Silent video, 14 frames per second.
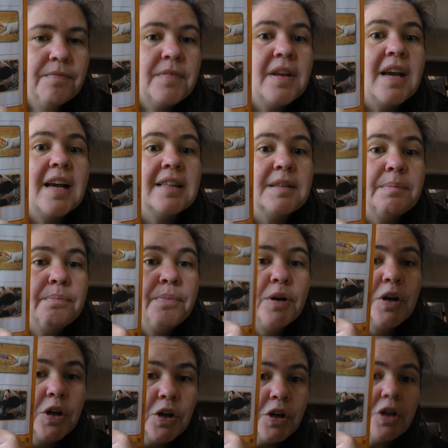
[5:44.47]
It's
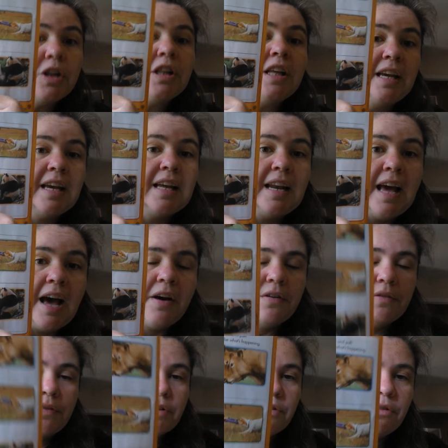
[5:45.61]
pulling it out
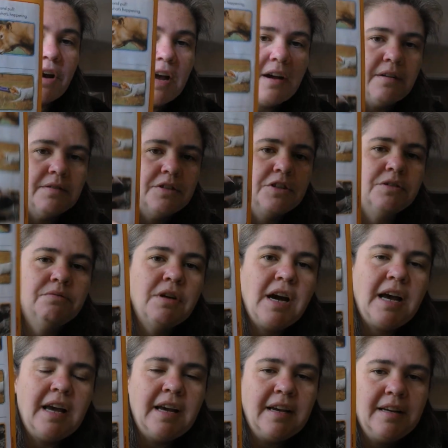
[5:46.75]
of the ground, you're
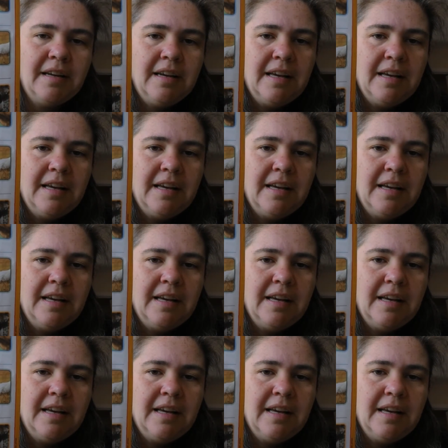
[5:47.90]
right.